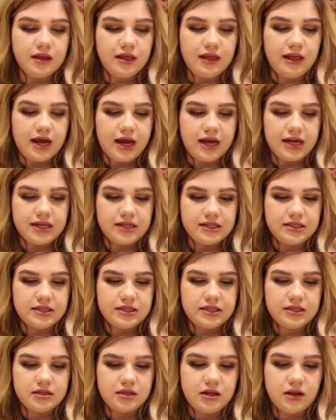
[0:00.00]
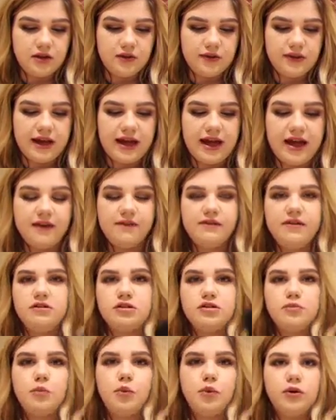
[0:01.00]
lightest color they have, and
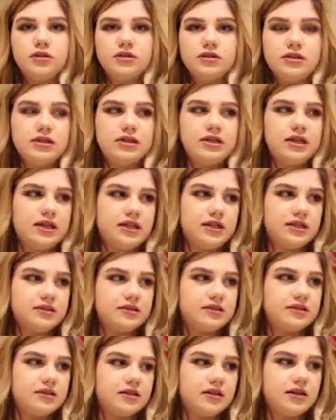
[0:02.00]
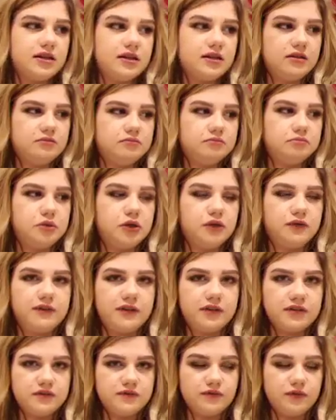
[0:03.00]
it's porcelain, and it's
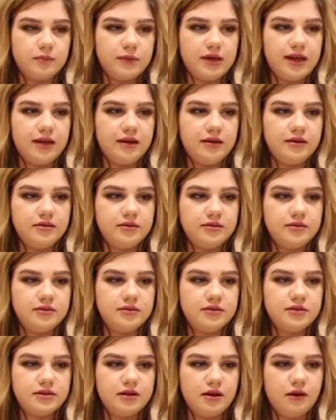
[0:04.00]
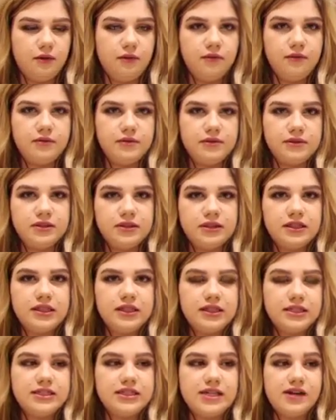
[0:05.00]
perfect for me. So
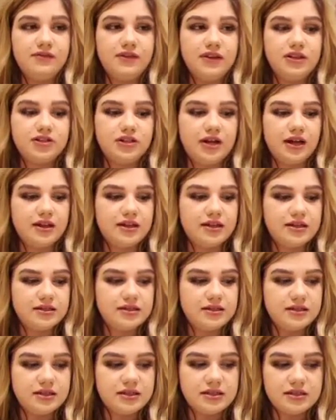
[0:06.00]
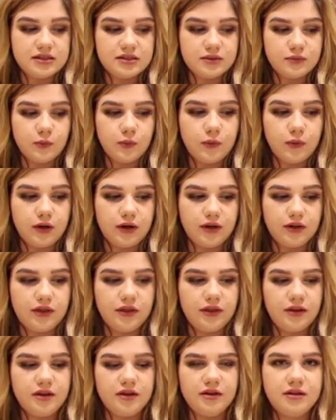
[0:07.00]
definitely try this. This is
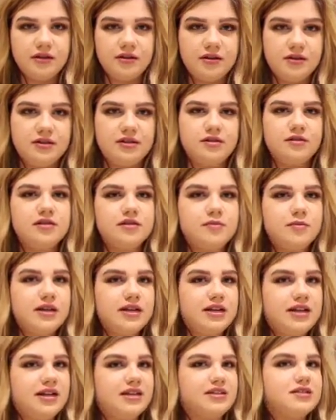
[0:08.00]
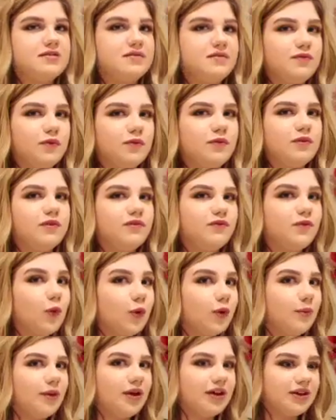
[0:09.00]
worth spending some
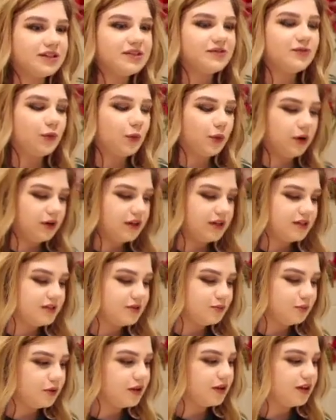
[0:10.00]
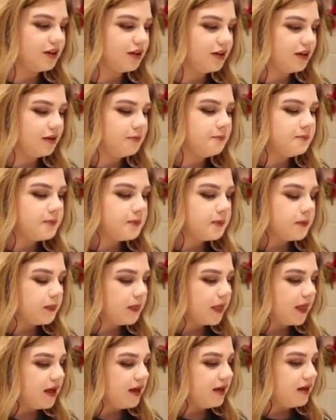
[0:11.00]
$4 for. It's really good.
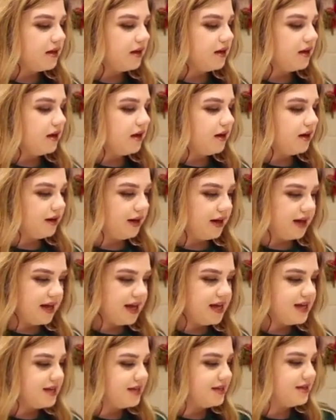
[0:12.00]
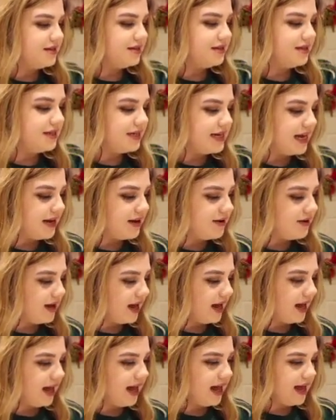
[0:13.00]
Okay, now
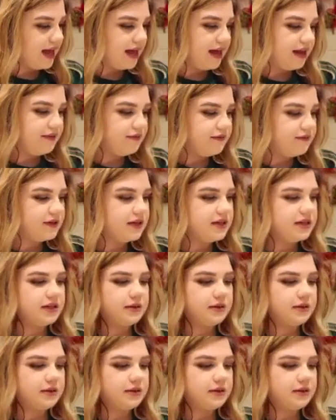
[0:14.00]
I have